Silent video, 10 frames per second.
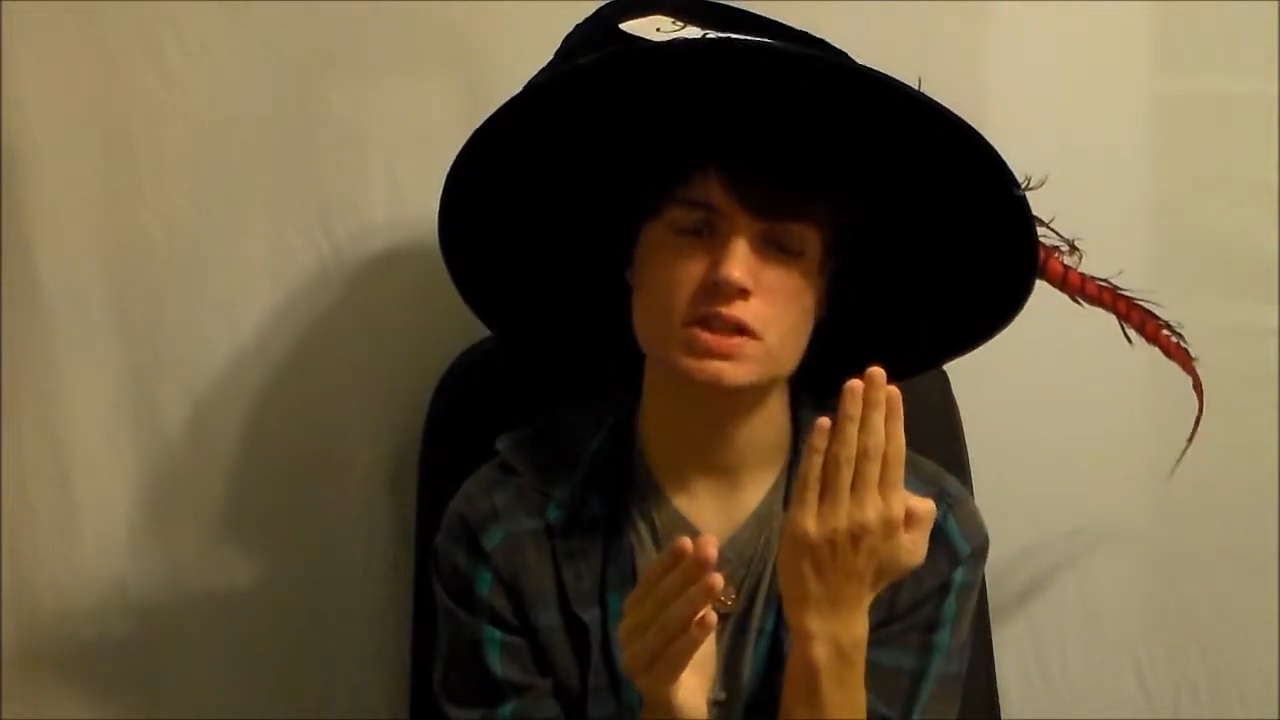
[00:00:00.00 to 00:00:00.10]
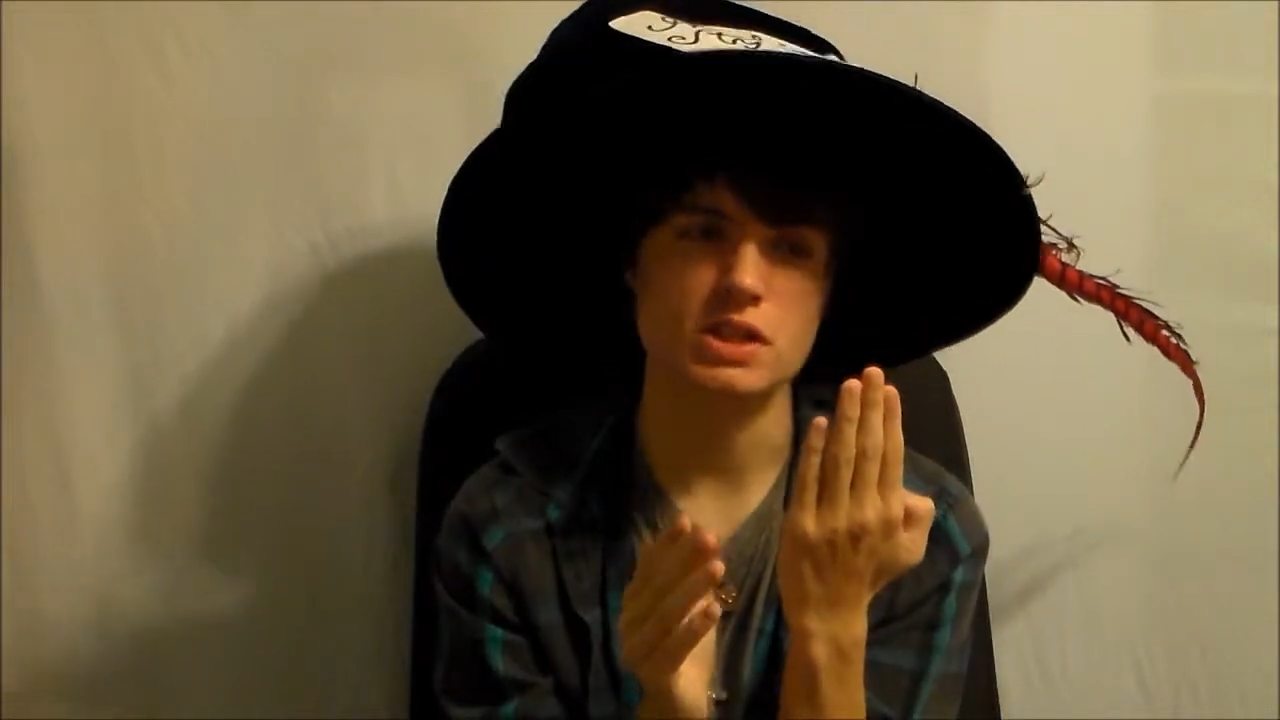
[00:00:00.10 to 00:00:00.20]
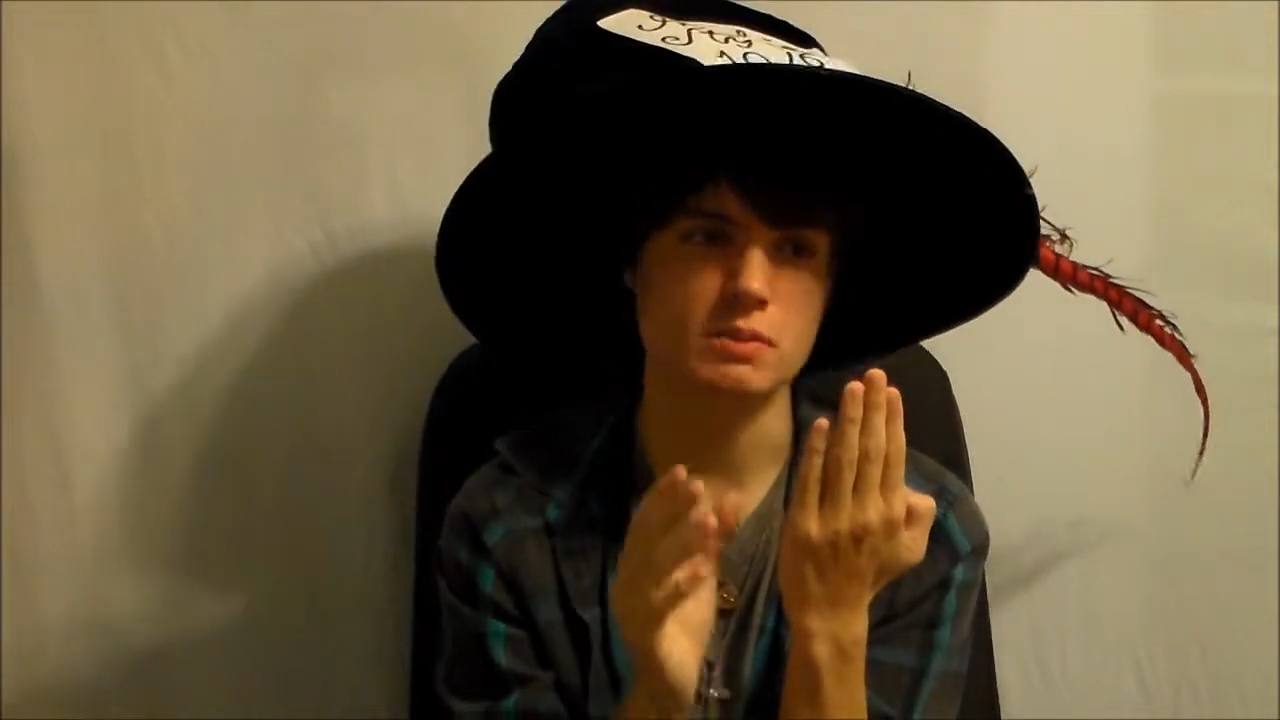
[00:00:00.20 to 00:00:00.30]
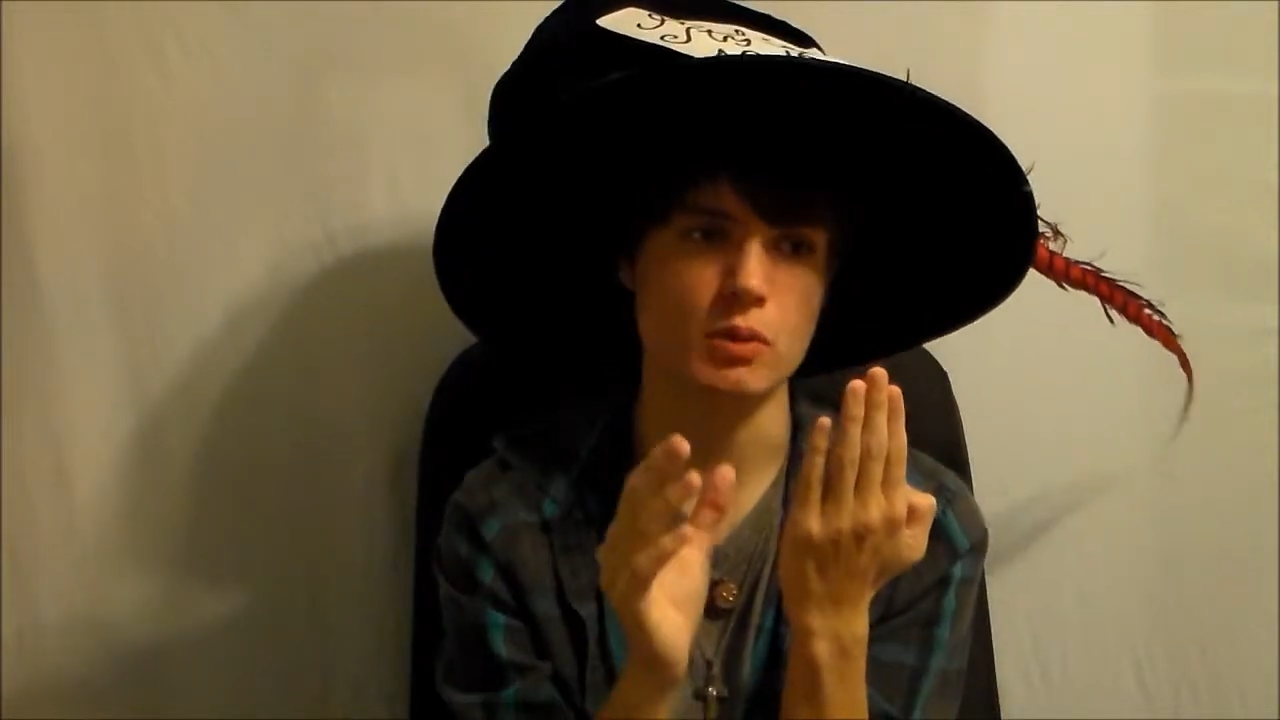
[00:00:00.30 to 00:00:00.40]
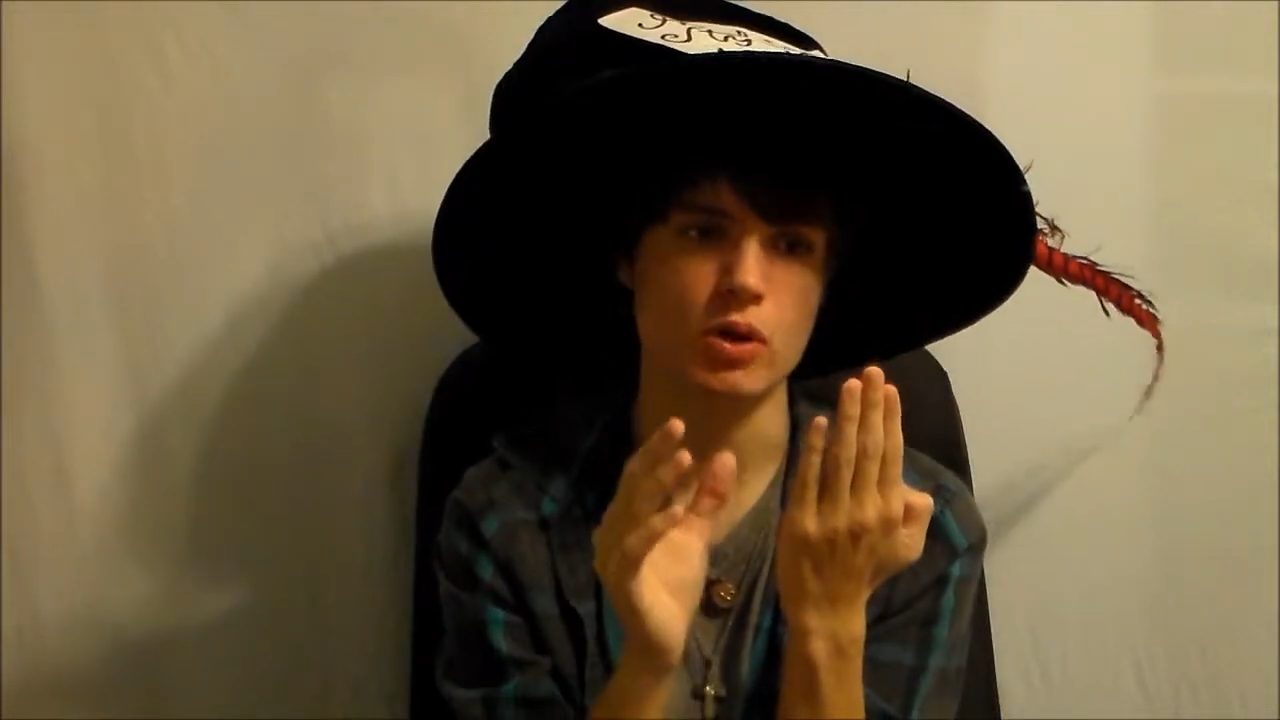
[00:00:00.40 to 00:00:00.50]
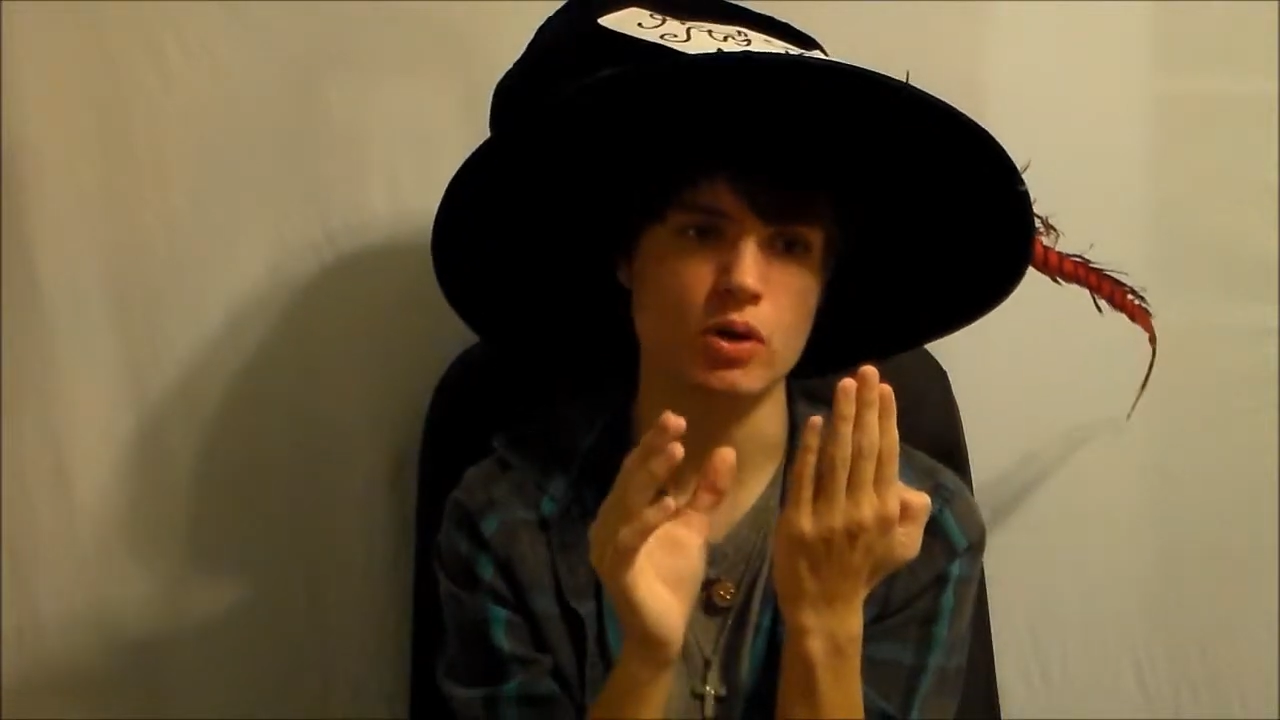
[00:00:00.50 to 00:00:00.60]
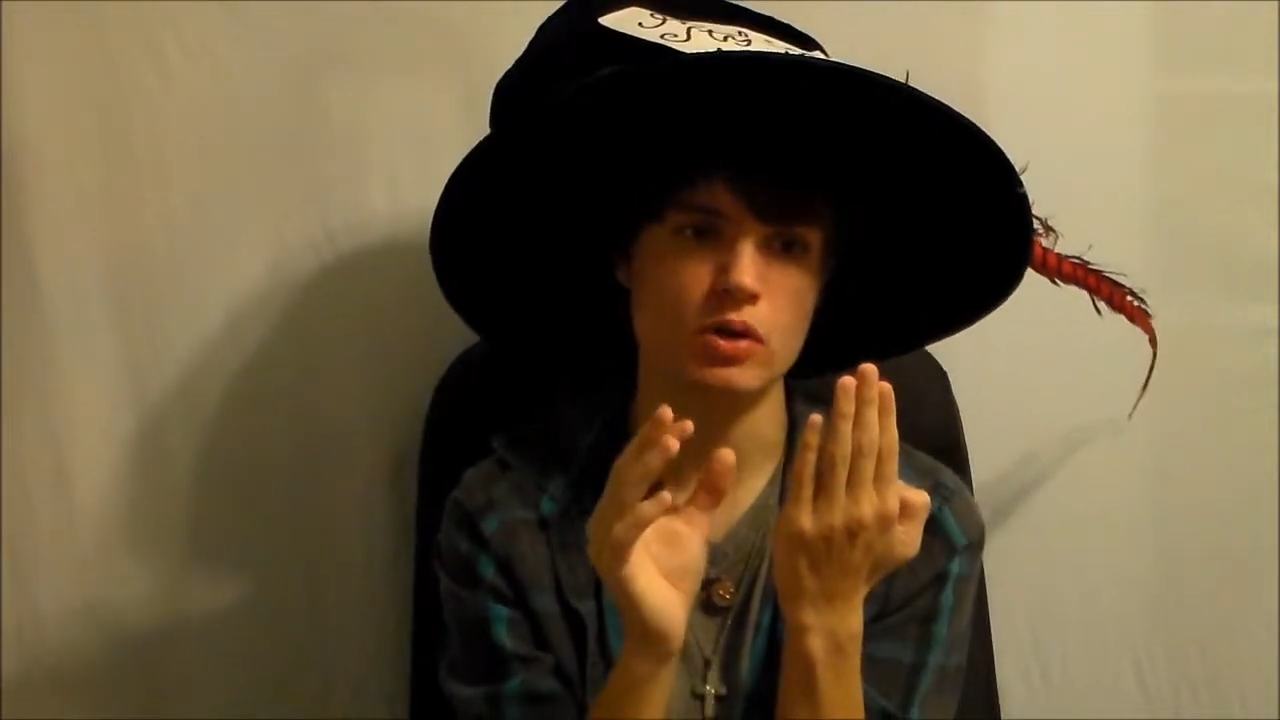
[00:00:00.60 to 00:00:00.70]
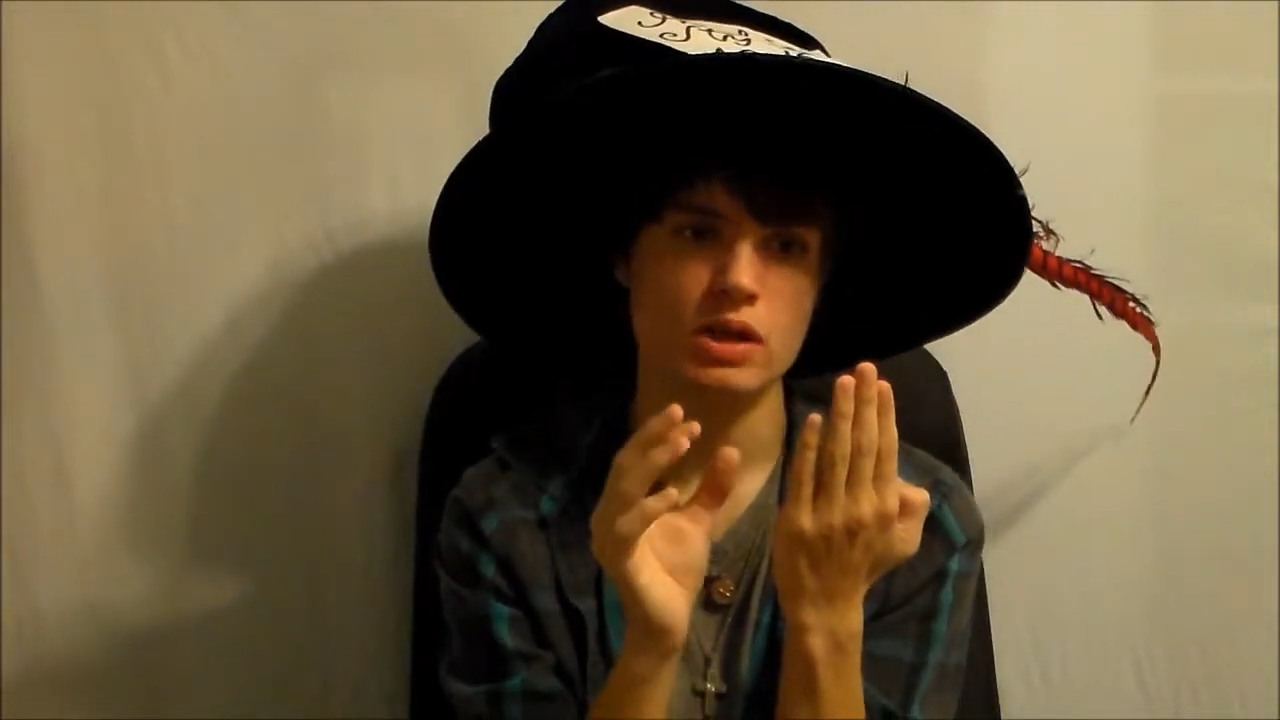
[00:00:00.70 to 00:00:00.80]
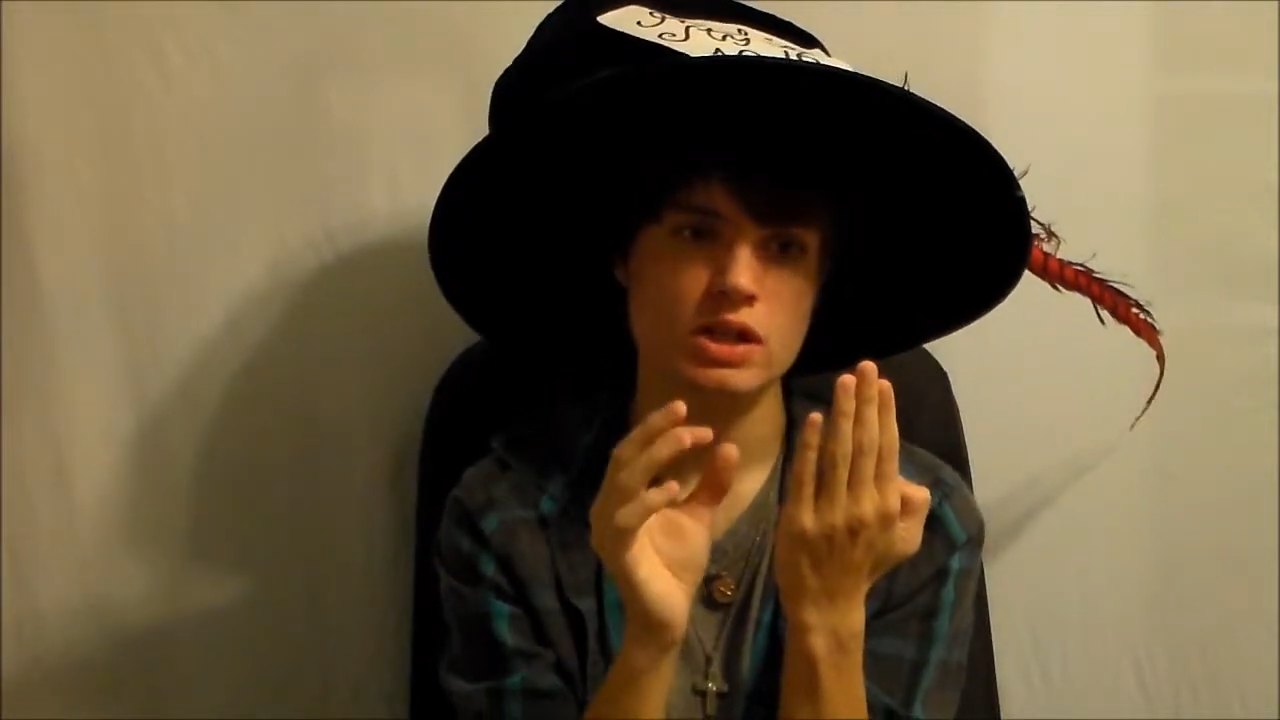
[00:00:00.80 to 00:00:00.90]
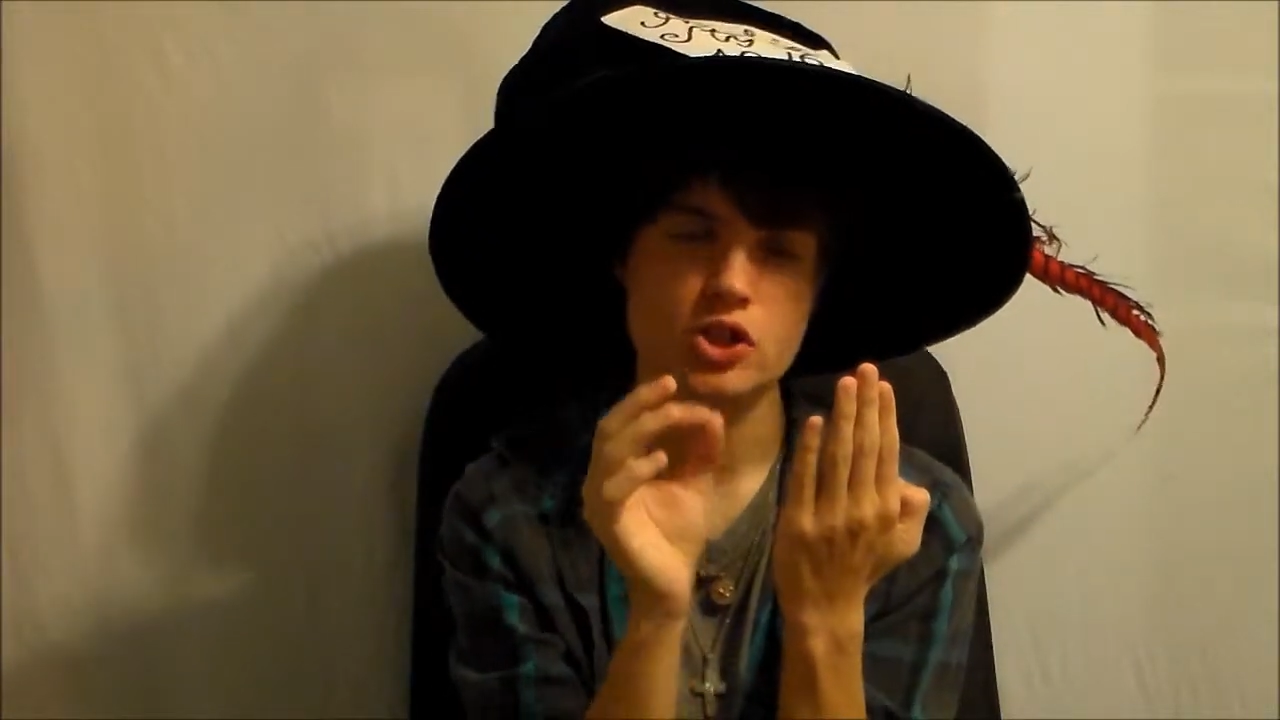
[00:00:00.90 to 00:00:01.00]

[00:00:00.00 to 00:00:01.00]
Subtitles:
the small